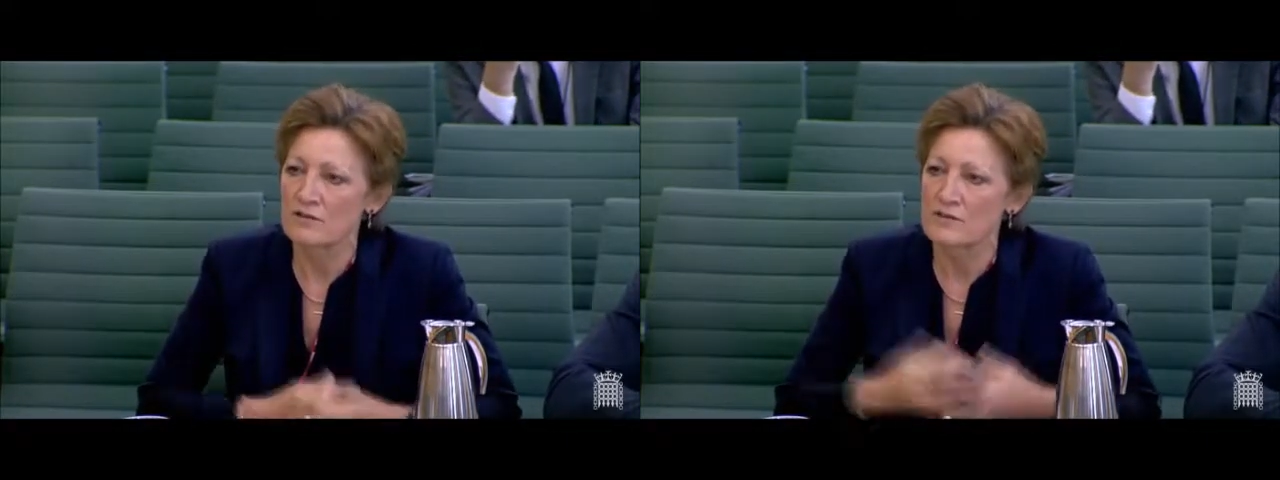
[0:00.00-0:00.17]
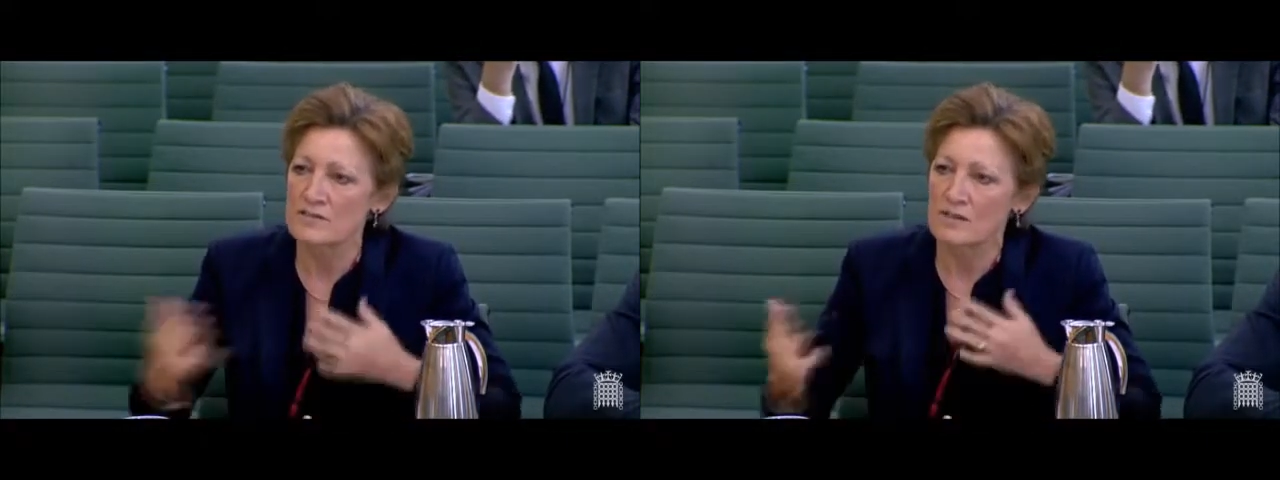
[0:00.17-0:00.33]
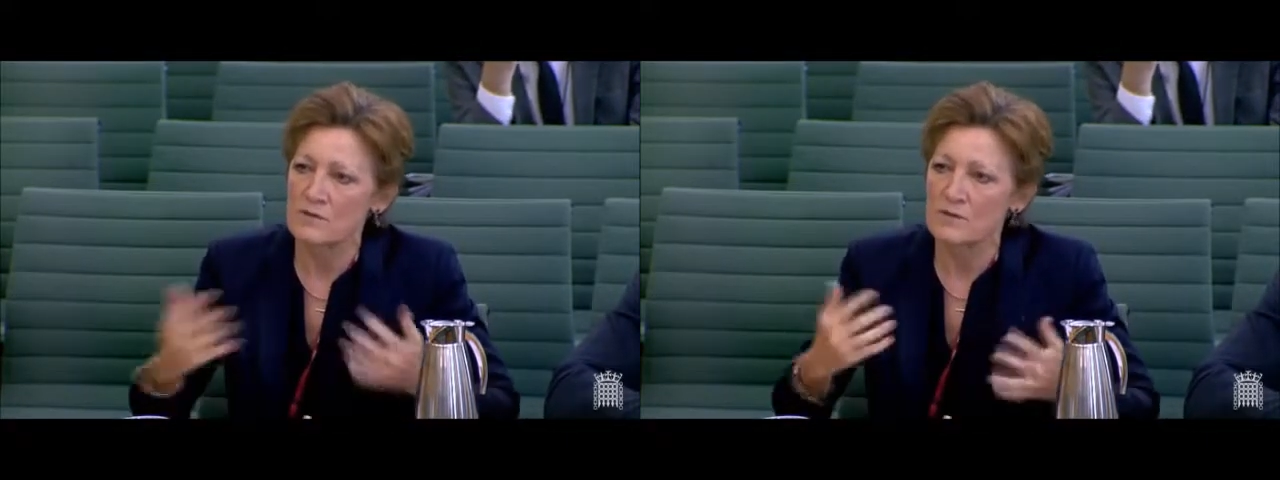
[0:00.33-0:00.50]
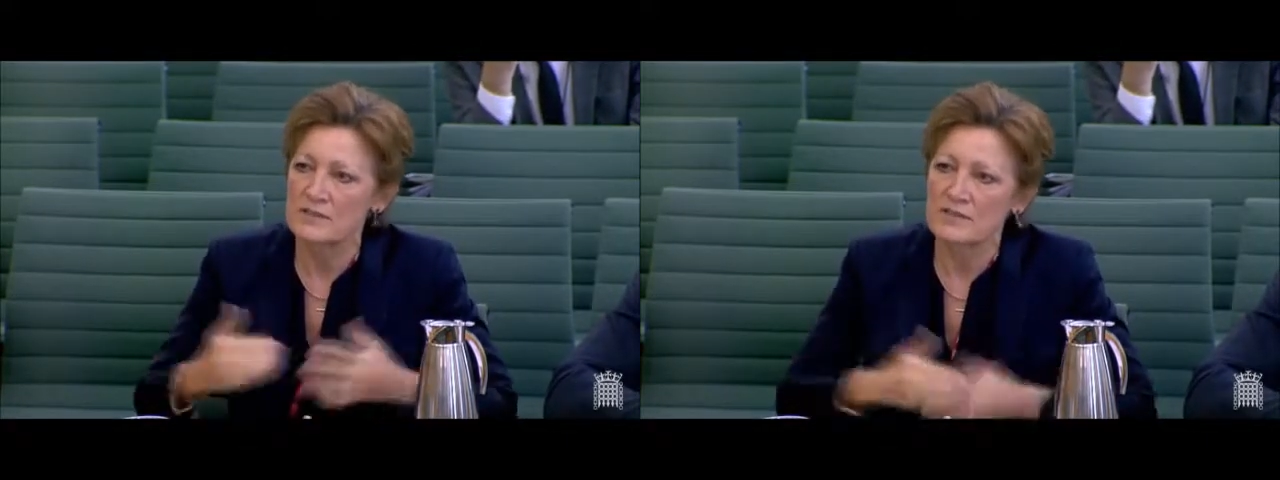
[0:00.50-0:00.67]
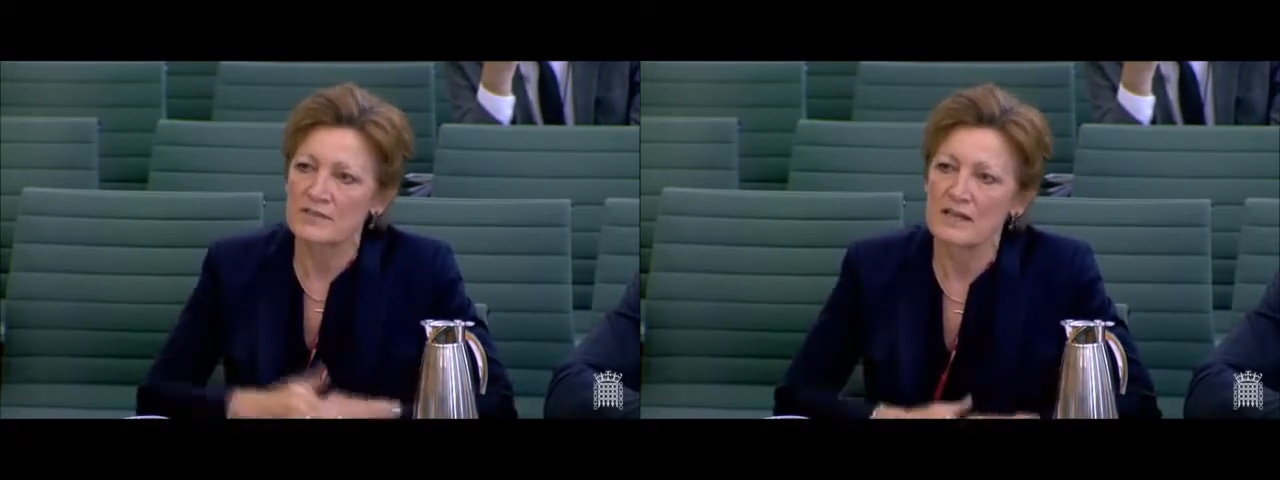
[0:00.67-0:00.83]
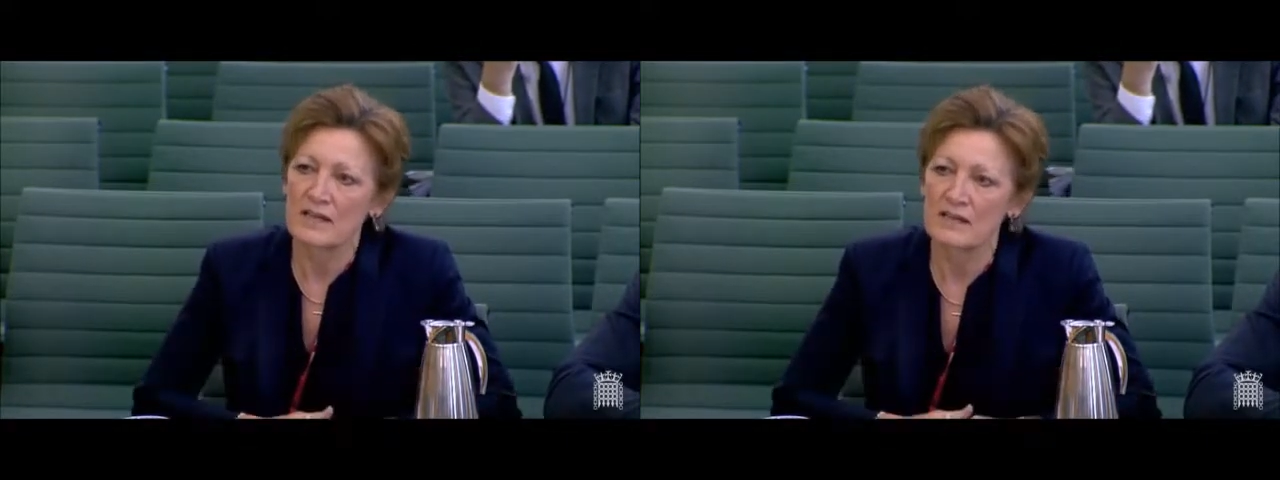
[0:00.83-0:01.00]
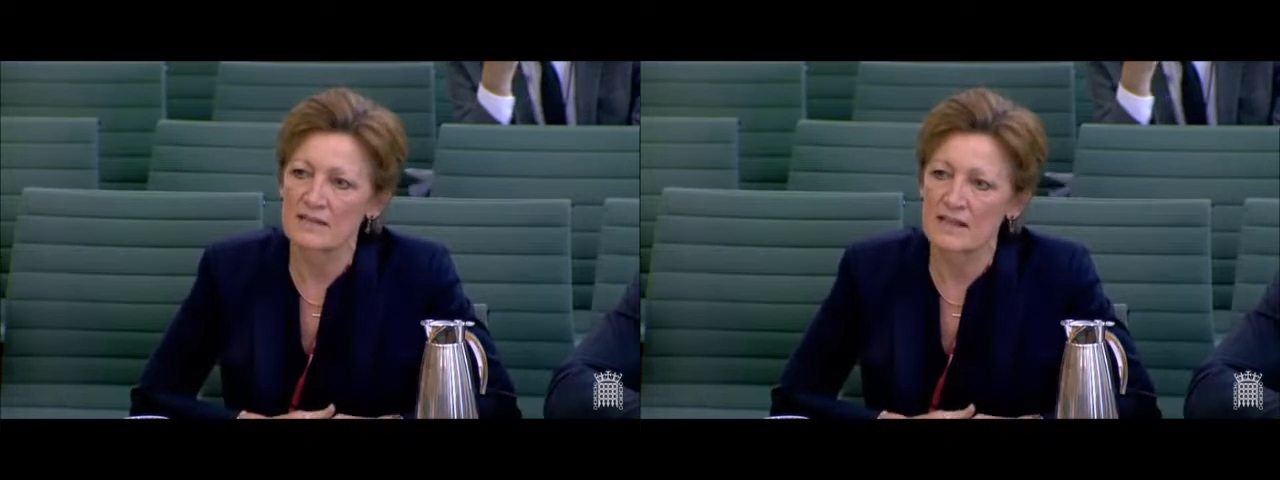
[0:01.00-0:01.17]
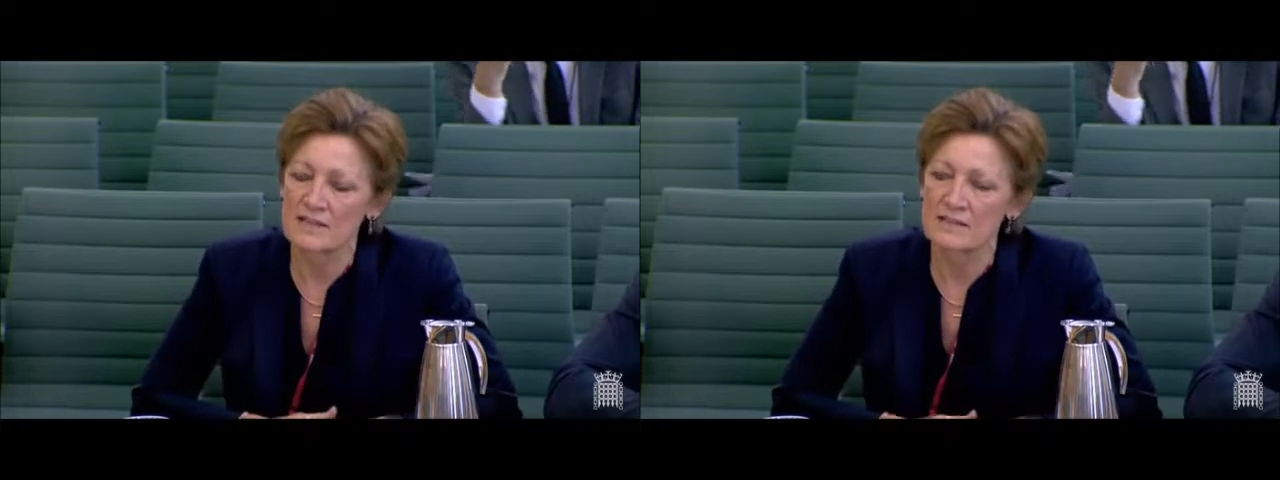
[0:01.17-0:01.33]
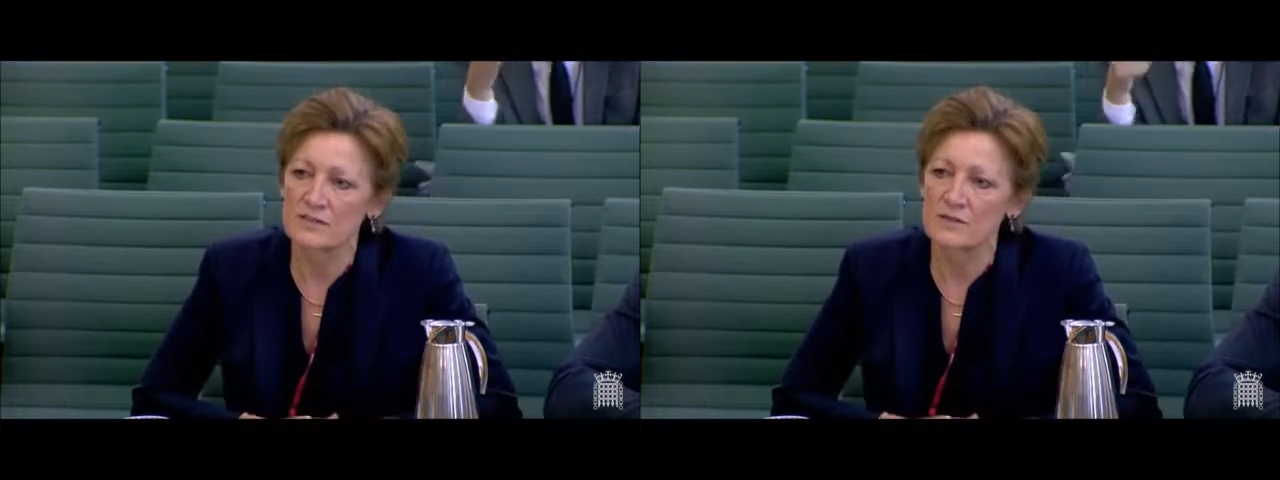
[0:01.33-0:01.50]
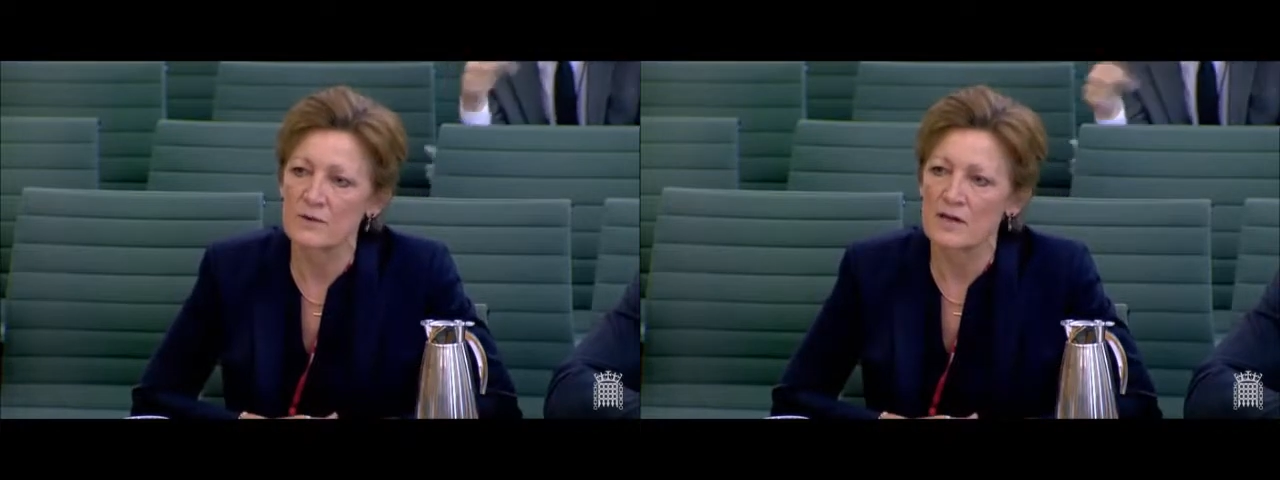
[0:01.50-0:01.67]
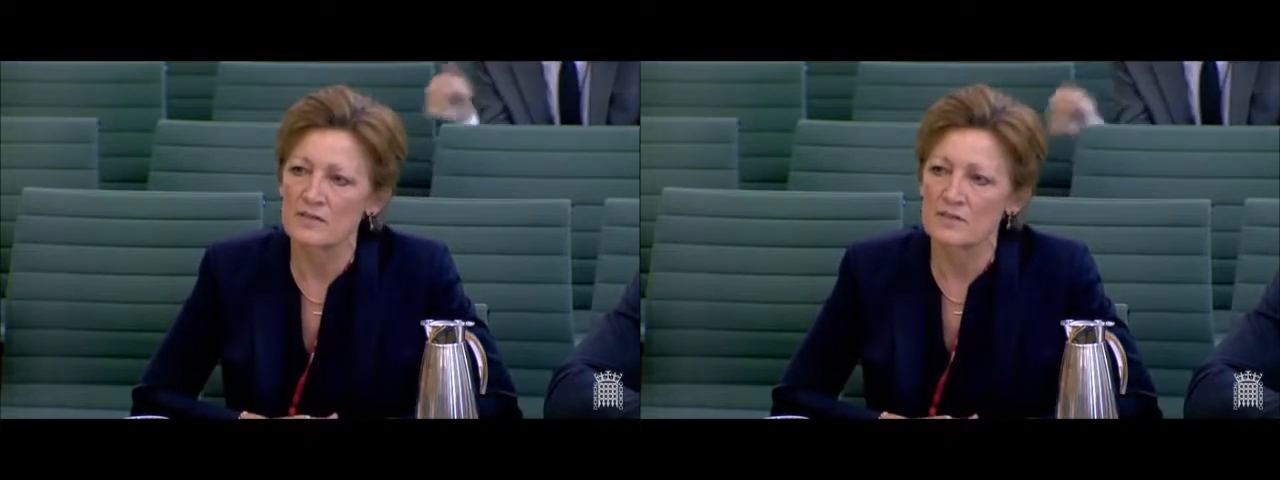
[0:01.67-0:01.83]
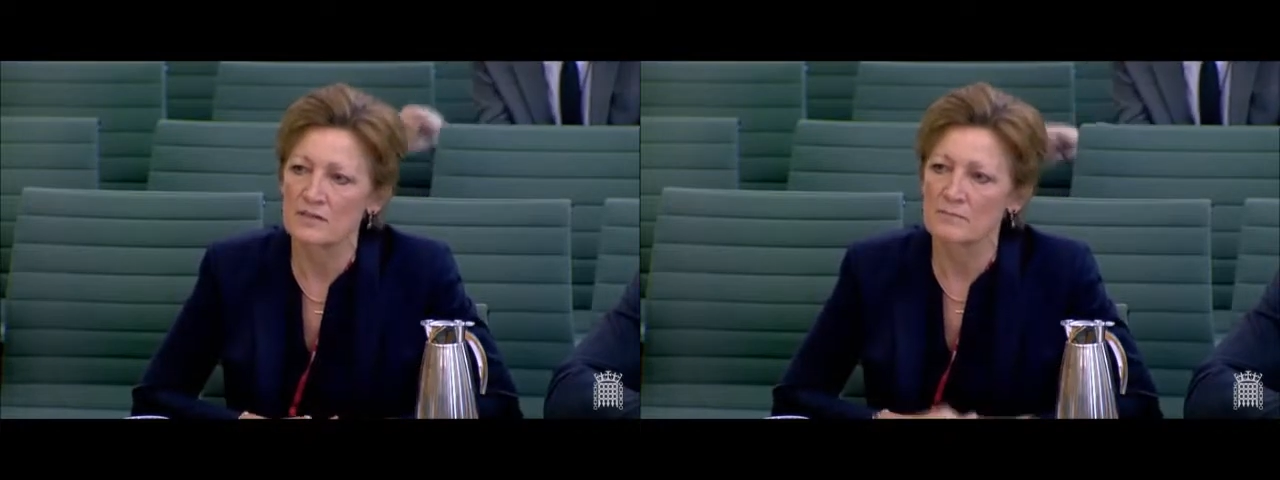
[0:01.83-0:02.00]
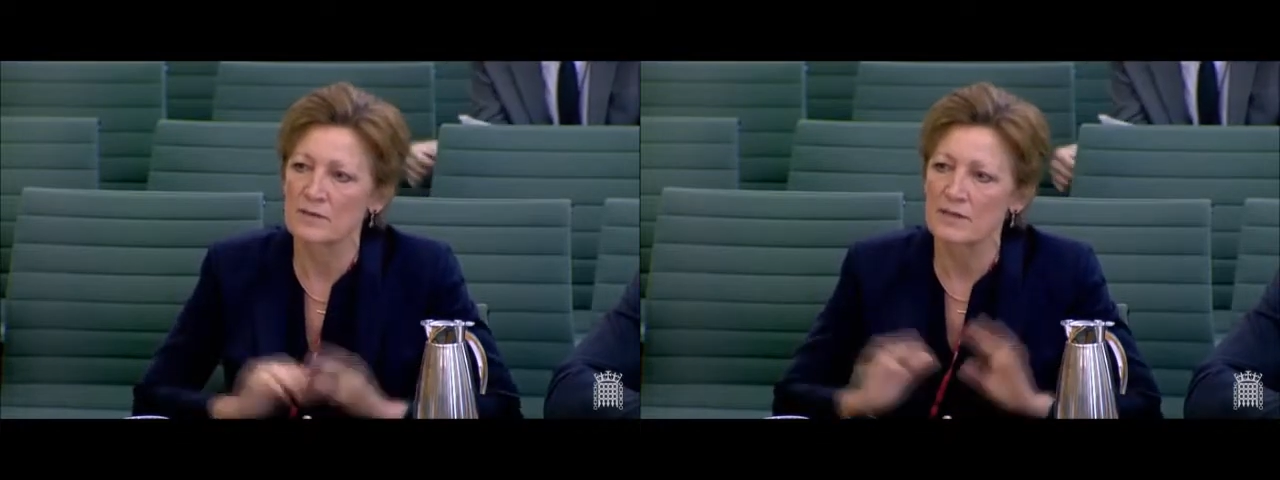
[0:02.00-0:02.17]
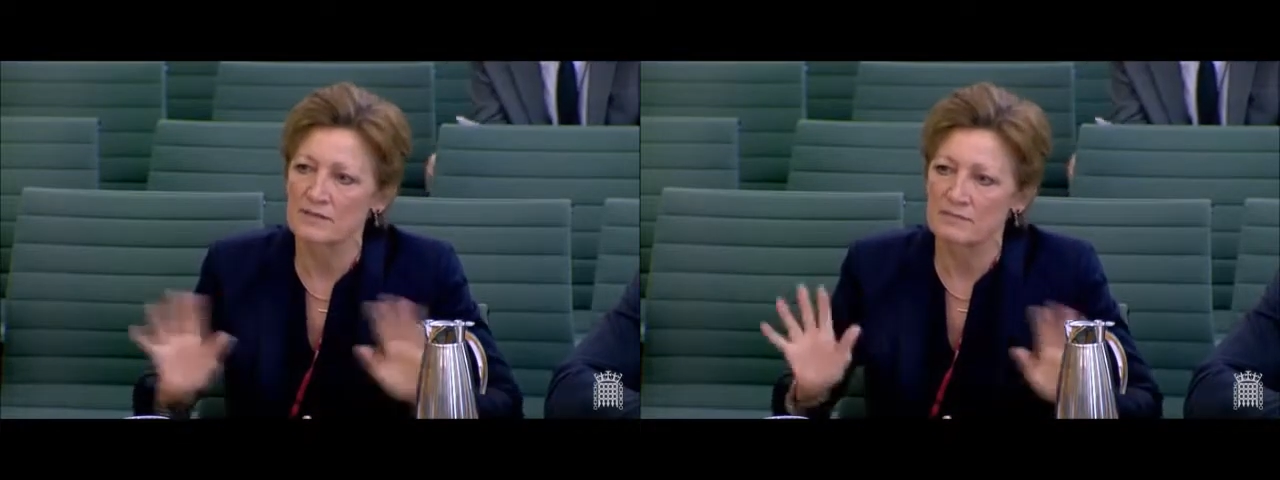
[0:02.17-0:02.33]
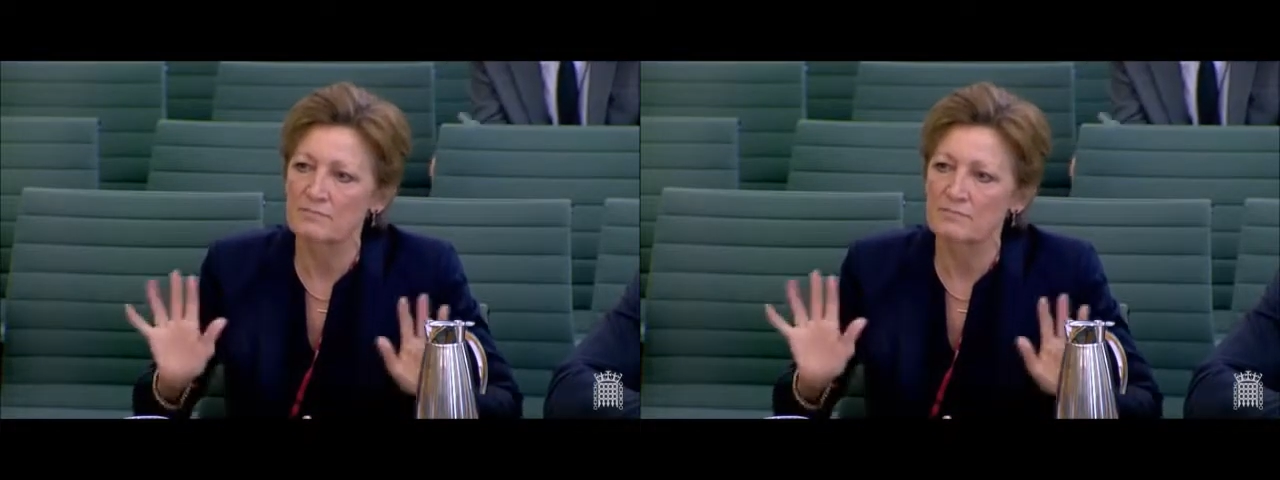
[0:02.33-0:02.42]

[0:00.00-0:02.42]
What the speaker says: so we didn't hit that situation, but